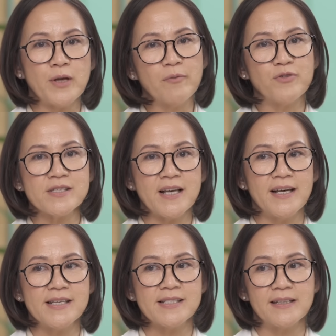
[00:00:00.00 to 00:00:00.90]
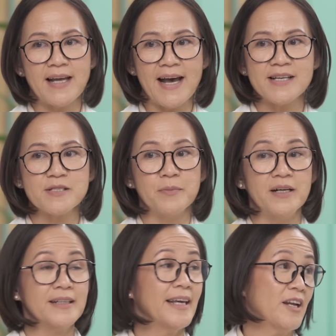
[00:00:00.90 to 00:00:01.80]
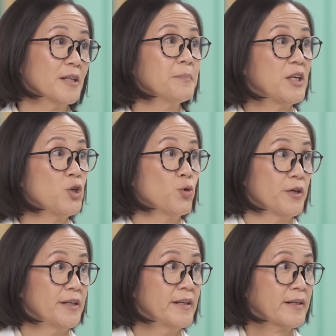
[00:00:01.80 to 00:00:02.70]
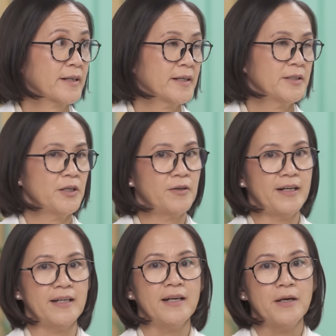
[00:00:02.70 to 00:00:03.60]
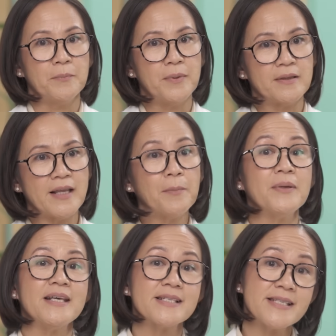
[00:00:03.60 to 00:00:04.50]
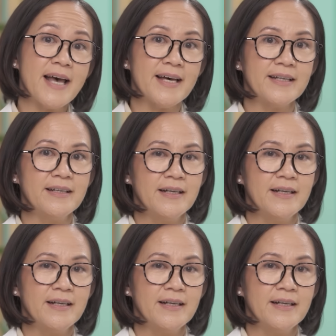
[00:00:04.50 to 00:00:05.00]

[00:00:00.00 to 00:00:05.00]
to emphasize that asthma cannot be cured. All right? But that being said,